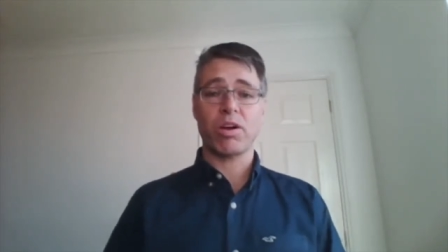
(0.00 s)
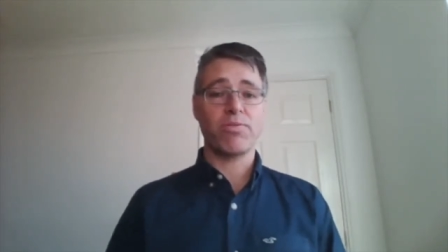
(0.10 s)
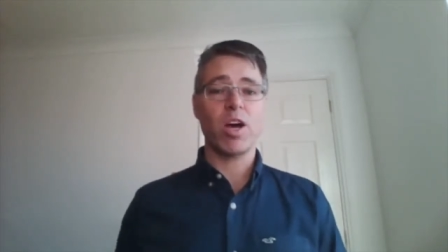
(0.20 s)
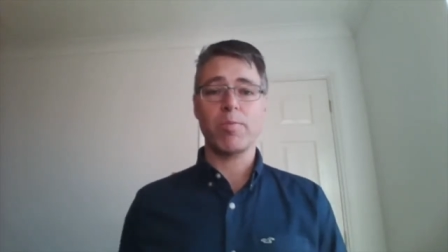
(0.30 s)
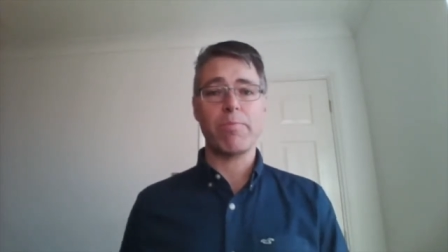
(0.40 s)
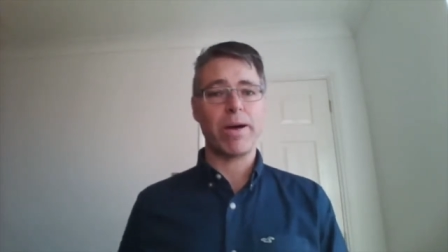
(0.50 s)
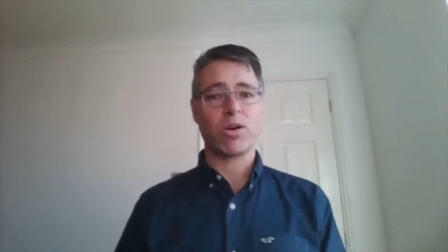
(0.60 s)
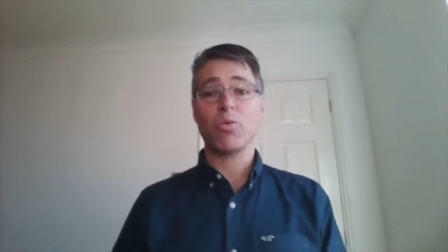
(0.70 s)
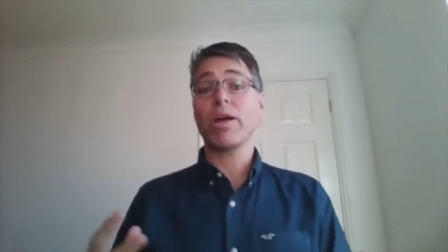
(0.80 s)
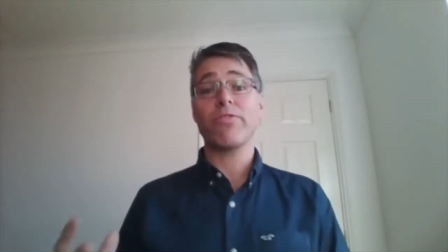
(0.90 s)
I've hurt my
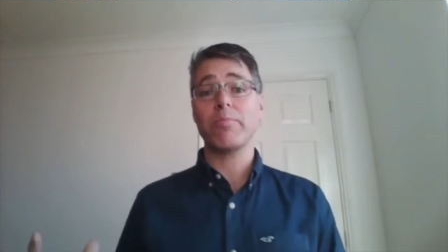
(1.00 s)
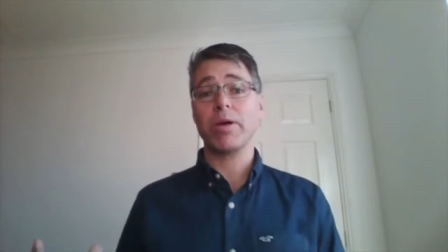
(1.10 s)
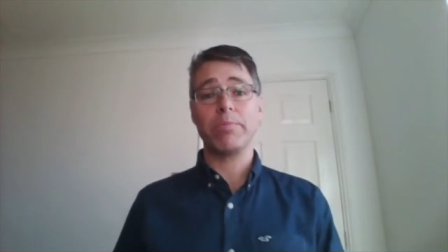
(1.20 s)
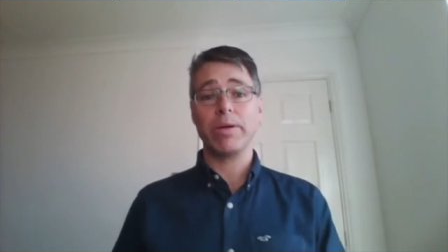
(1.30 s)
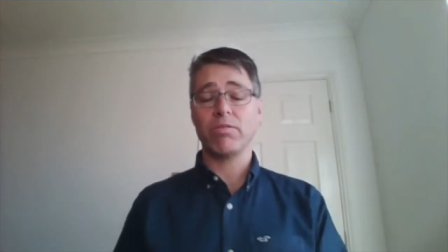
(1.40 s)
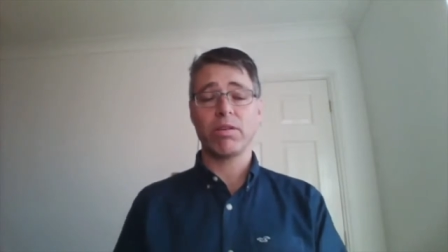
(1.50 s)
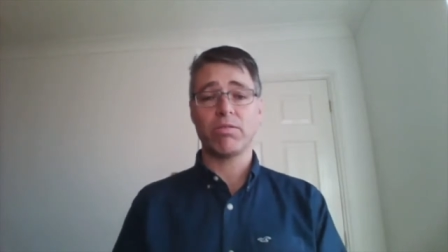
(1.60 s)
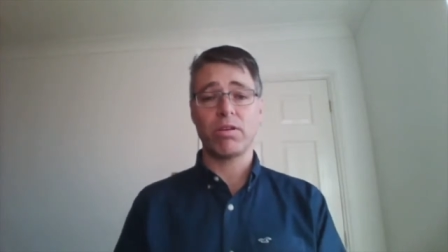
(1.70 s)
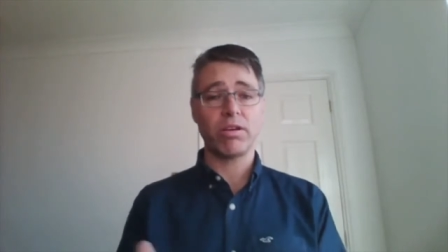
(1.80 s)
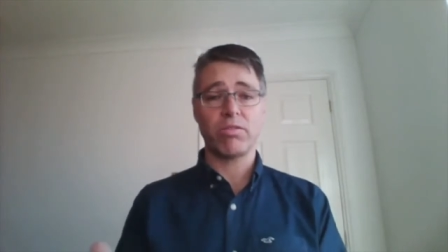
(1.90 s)
back, whatever it may be. So that's
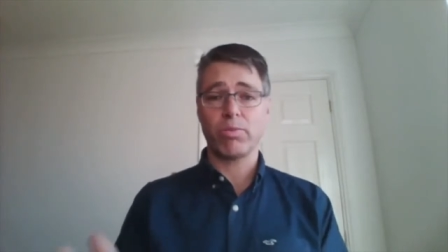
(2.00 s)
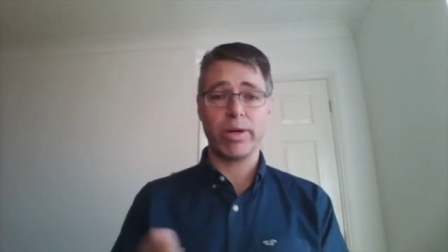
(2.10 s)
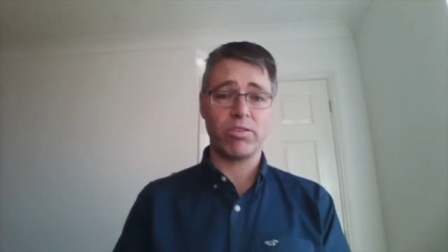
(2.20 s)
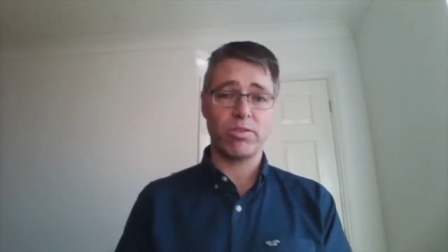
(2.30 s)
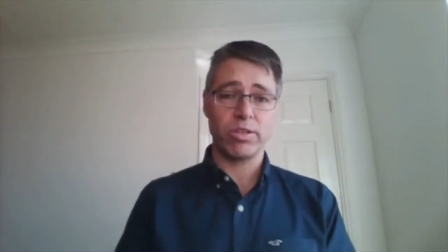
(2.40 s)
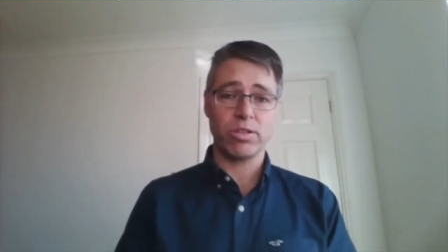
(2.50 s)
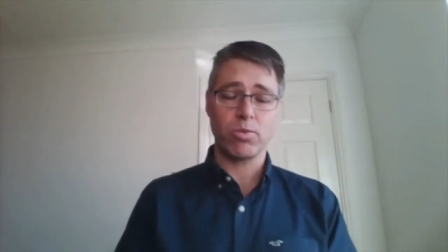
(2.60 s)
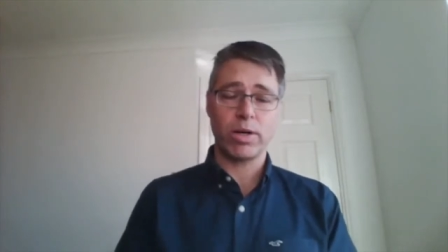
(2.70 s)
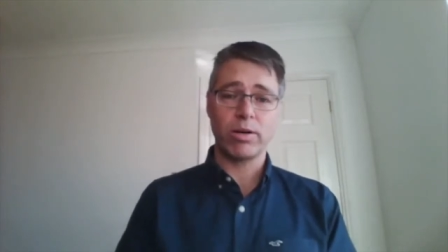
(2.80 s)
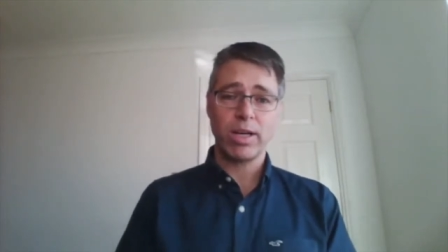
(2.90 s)
a nice way to do it as
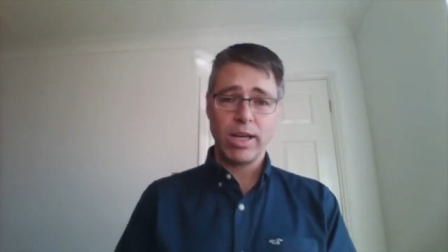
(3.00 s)
well.